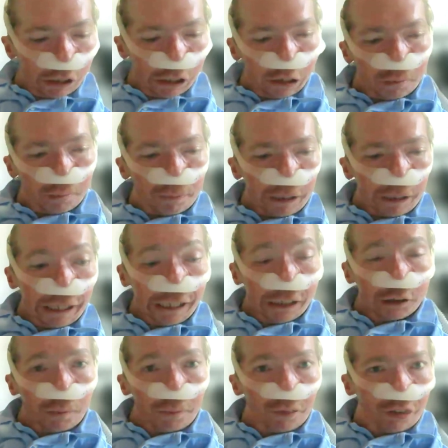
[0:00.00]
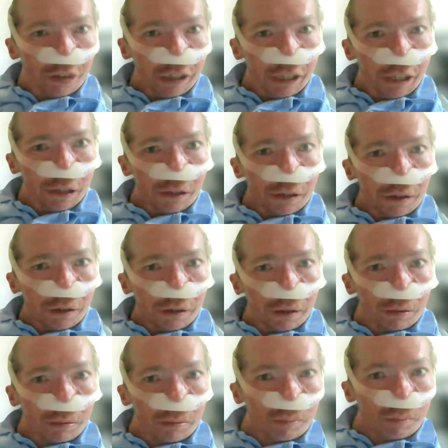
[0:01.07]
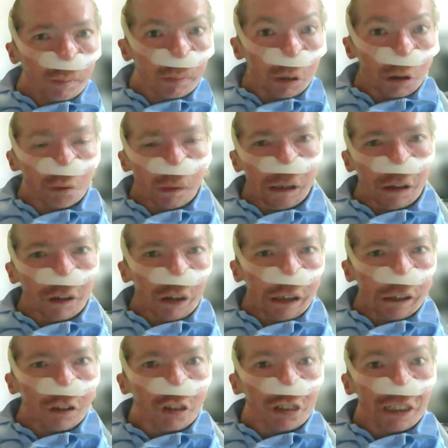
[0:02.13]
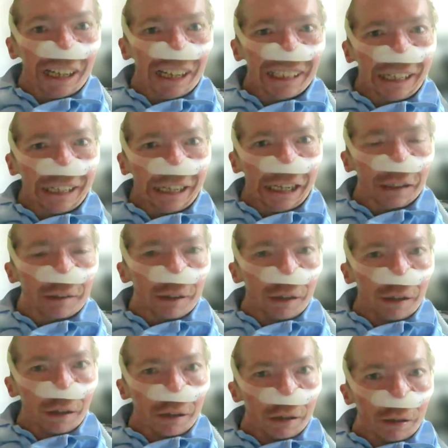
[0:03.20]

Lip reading: And obviously, as well as understanding it,